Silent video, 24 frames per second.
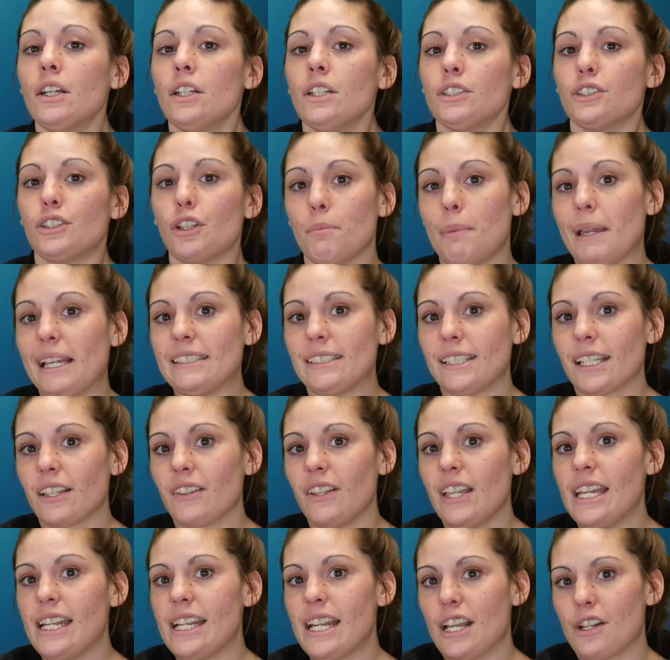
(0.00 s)
So
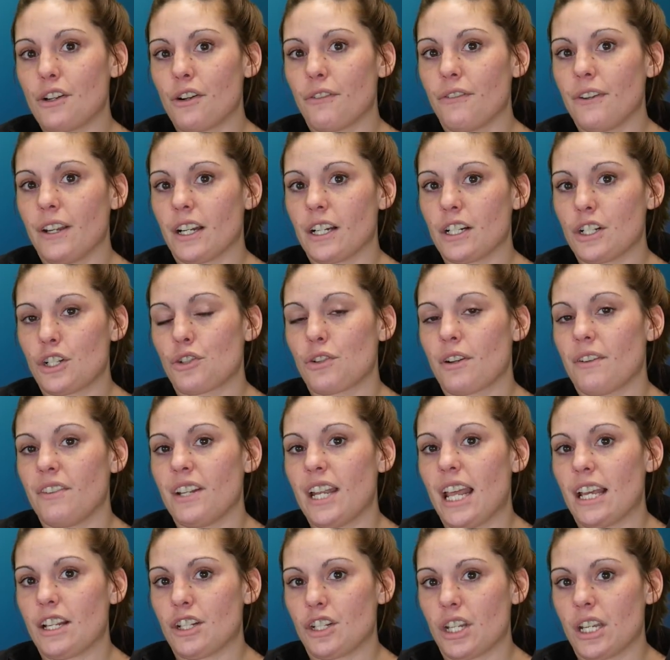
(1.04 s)
basically an interference-driven
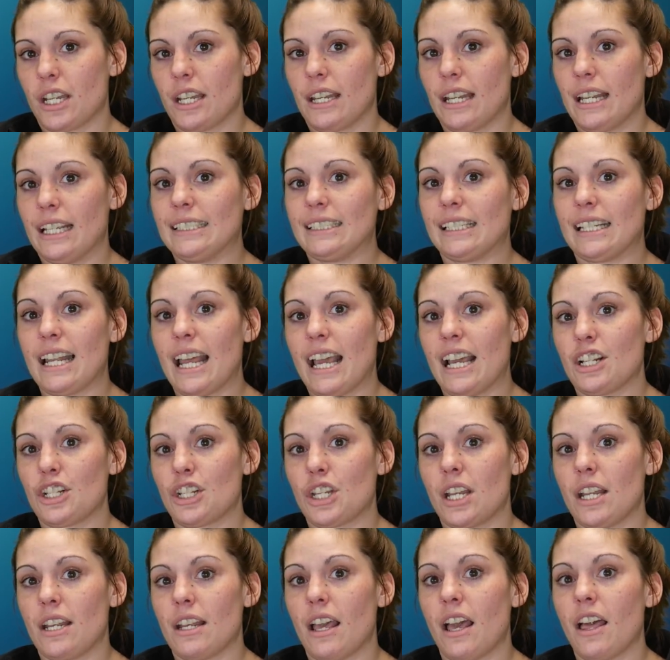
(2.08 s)
engine is an
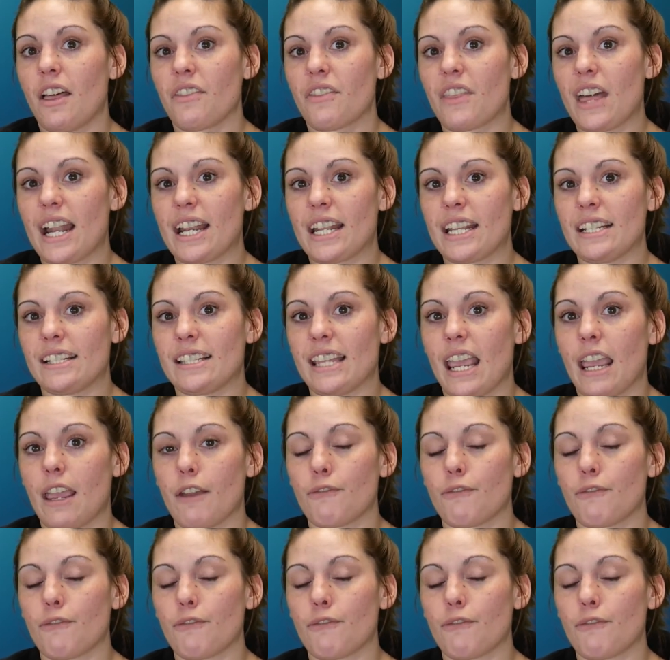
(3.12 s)
engine that is a